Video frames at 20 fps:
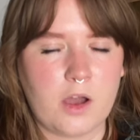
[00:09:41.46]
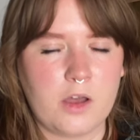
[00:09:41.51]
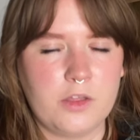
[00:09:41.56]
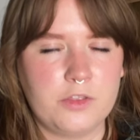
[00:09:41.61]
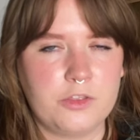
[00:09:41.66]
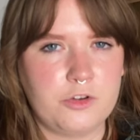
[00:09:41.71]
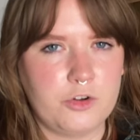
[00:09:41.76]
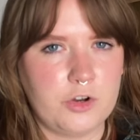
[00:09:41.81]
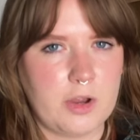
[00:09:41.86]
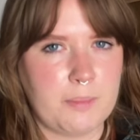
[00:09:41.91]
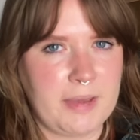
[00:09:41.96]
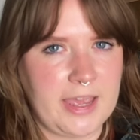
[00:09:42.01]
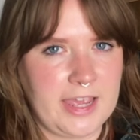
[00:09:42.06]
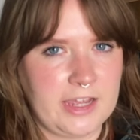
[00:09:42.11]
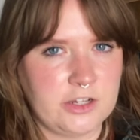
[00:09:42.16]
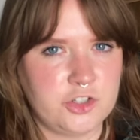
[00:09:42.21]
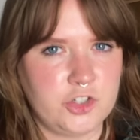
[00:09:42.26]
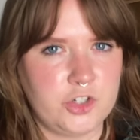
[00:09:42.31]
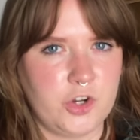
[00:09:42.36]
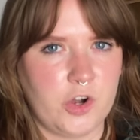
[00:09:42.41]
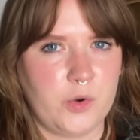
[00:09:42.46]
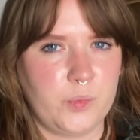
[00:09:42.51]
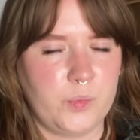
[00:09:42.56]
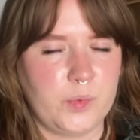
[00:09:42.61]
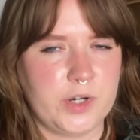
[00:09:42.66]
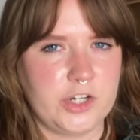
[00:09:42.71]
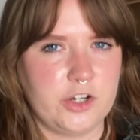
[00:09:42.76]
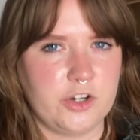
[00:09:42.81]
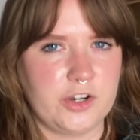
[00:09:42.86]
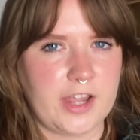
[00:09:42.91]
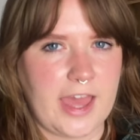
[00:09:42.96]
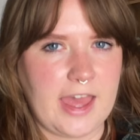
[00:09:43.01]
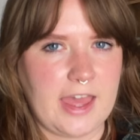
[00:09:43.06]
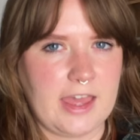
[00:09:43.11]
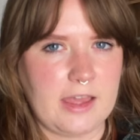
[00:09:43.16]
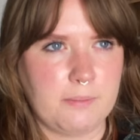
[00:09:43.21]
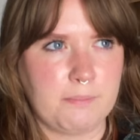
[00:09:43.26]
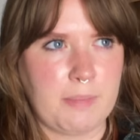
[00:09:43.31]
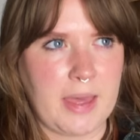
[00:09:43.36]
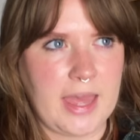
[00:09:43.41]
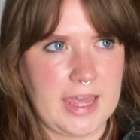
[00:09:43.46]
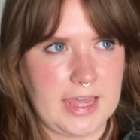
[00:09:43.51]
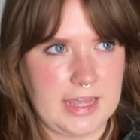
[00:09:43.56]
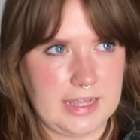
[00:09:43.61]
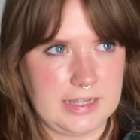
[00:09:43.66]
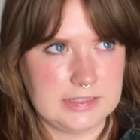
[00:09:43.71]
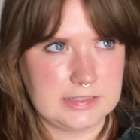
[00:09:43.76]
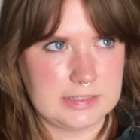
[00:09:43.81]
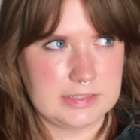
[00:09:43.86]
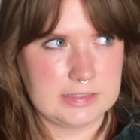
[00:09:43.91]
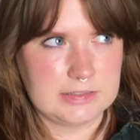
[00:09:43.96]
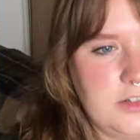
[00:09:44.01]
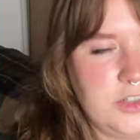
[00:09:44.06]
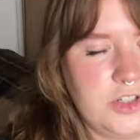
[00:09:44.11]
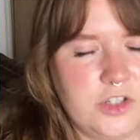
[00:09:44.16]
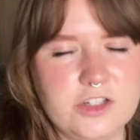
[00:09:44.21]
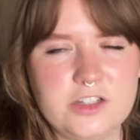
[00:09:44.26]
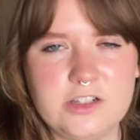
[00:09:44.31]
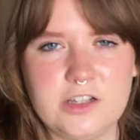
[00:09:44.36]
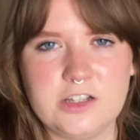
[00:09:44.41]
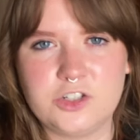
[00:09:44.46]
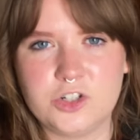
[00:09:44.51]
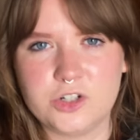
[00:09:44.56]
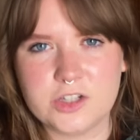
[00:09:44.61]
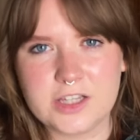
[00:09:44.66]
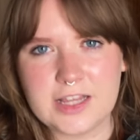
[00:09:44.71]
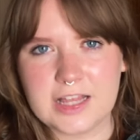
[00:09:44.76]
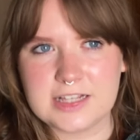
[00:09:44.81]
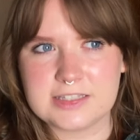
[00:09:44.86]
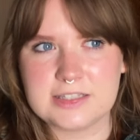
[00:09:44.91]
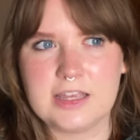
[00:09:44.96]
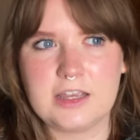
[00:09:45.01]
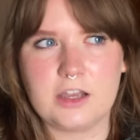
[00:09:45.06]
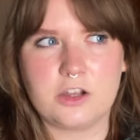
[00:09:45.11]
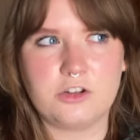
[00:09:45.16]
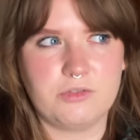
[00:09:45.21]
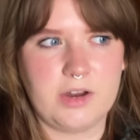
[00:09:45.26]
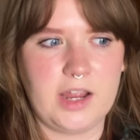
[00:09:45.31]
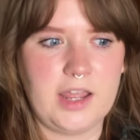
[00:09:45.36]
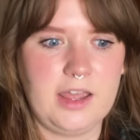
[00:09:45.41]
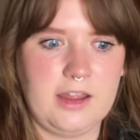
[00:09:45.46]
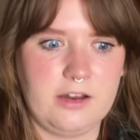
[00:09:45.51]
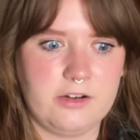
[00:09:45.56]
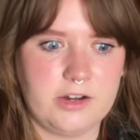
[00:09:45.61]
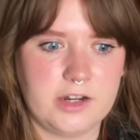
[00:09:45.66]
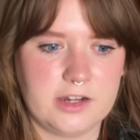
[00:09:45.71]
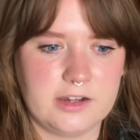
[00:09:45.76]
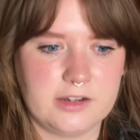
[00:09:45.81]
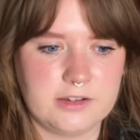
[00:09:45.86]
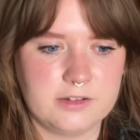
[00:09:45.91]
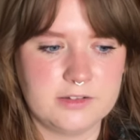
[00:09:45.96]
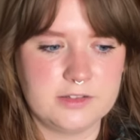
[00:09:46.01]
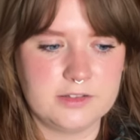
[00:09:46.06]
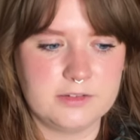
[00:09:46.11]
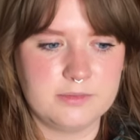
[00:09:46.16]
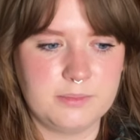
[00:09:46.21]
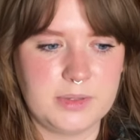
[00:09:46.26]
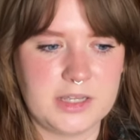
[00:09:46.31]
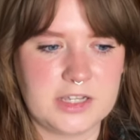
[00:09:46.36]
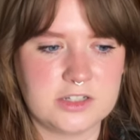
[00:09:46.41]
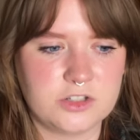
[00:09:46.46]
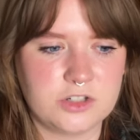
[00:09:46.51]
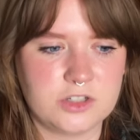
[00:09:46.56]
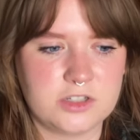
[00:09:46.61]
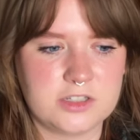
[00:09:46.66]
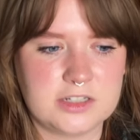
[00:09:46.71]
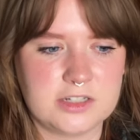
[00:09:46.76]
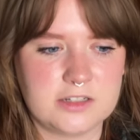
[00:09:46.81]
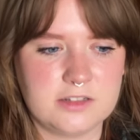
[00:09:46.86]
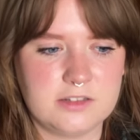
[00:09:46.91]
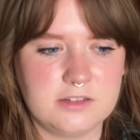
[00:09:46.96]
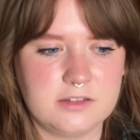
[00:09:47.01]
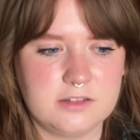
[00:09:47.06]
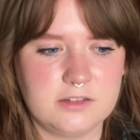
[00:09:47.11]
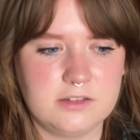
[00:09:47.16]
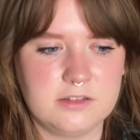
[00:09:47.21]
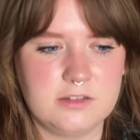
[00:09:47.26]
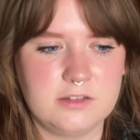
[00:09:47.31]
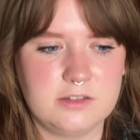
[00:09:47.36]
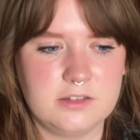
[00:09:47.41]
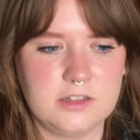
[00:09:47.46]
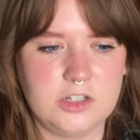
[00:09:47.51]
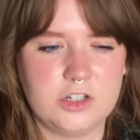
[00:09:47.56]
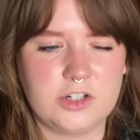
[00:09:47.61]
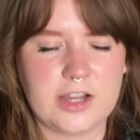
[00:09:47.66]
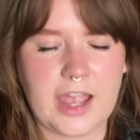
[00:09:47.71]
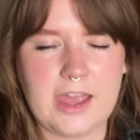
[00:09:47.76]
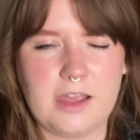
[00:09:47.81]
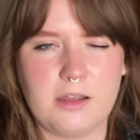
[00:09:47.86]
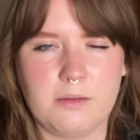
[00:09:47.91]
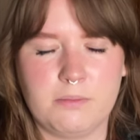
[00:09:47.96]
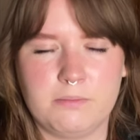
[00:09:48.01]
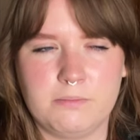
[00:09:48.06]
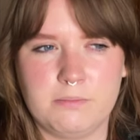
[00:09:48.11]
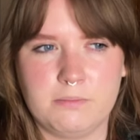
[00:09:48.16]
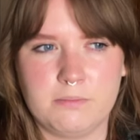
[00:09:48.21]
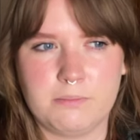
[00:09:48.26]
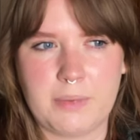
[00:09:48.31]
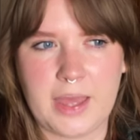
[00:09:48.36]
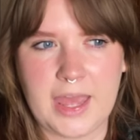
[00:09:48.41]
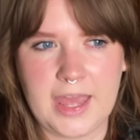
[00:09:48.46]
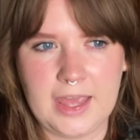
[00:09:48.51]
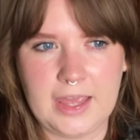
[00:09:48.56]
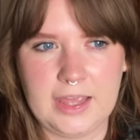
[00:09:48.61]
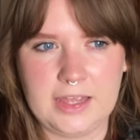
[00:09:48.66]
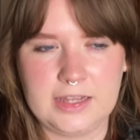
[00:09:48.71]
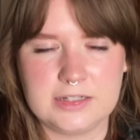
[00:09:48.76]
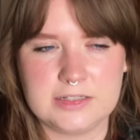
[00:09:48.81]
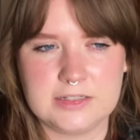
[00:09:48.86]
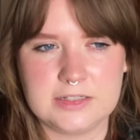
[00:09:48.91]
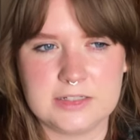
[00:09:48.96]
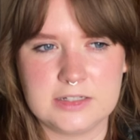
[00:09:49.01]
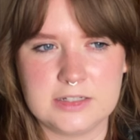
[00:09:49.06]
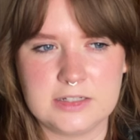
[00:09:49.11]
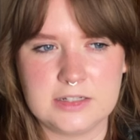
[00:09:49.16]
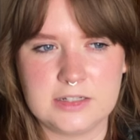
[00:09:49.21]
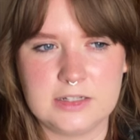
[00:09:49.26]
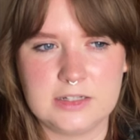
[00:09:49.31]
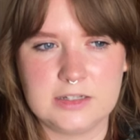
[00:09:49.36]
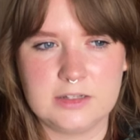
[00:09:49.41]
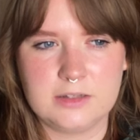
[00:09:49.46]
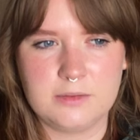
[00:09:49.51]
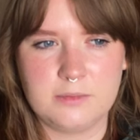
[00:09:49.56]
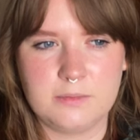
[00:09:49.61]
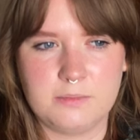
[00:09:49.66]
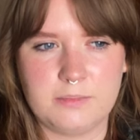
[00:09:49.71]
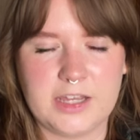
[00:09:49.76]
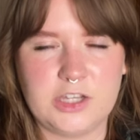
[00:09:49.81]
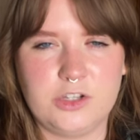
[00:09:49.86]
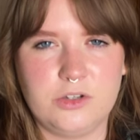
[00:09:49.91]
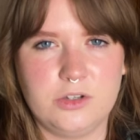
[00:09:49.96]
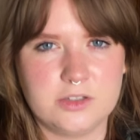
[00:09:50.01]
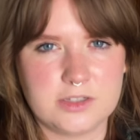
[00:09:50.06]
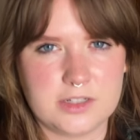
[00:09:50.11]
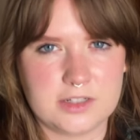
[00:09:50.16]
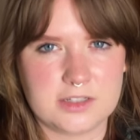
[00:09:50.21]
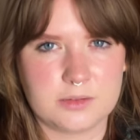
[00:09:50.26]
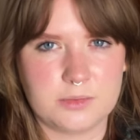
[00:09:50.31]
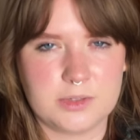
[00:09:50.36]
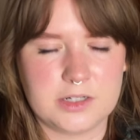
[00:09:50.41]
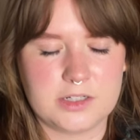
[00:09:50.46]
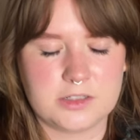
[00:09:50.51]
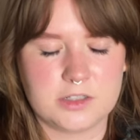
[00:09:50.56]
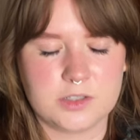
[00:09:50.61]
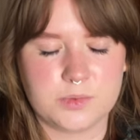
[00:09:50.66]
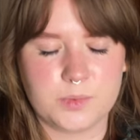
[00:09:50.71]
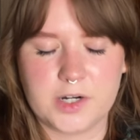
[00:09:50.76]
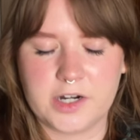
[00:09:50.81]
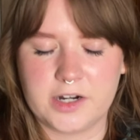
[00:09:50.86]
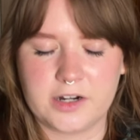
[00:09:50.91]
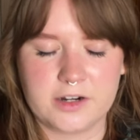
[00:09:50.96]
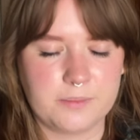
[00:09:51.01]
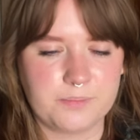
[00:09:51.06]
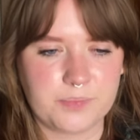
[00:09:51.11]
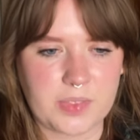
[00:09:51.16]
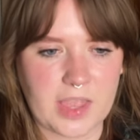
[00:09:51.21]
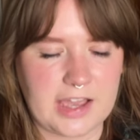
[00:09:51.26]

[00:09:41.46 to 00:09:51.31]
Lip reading: through a Patreon where you're getting paid? Surely that's like a grey area, because you're getting paid by using someone else's work.